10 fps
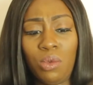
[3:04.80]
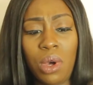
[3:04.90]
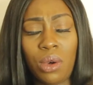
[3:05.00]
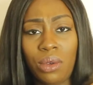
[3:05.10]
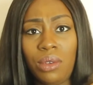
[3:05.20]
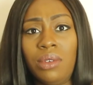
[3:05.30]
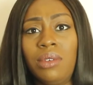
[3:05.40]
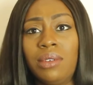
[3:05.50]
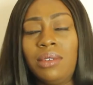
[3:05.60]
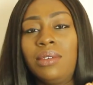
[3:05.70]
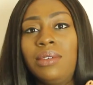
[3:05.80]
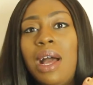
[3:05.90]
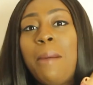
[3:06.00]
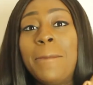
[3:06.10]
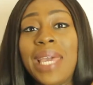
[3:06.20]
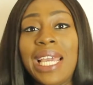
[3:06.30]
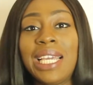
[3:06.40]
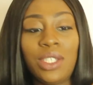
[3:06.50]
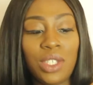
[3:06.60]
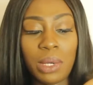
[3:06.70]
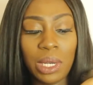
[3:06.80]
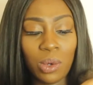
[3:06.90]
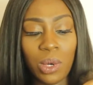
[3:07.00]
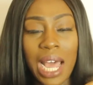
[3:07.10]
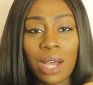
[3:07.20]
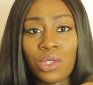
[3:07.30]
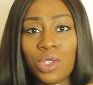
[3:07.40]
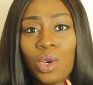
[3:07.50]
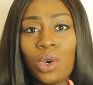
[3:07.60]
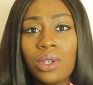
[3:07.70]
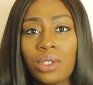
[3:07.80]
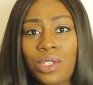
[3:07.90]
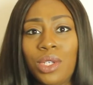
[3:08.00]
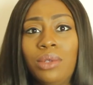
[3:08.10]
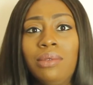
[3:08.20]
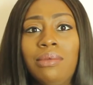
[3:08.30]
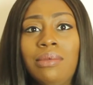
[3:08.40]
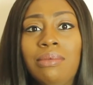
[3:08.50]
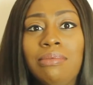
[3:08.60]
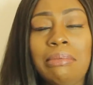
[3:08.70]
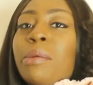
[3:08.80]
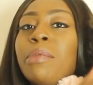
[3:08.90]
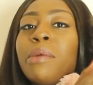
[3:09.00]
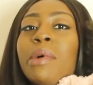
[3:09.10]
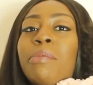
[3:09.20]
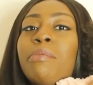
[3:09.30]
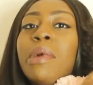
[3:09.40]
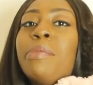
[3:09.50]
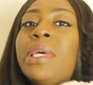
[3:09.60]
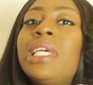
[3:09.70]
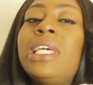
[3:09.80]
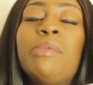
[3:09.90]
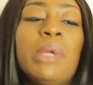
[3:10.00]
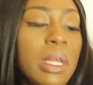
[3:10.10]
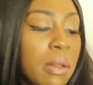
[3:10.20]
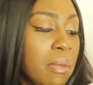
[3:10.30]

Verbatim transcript: well, I may do a little house tour soon mama mama baby